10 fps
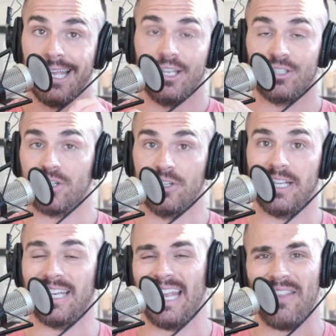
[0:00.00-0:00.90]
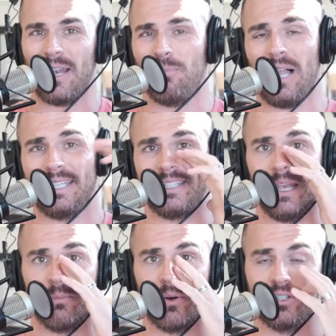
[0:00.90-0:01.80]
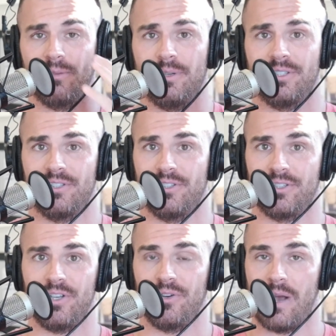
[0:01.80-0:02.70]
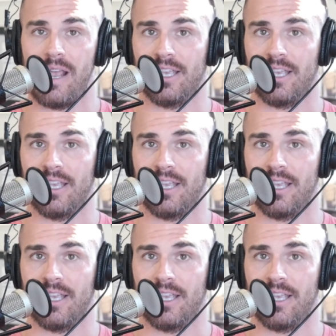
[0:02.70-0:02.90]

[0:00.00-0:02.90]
You start digging in, and that applies to in-person businesses too, right?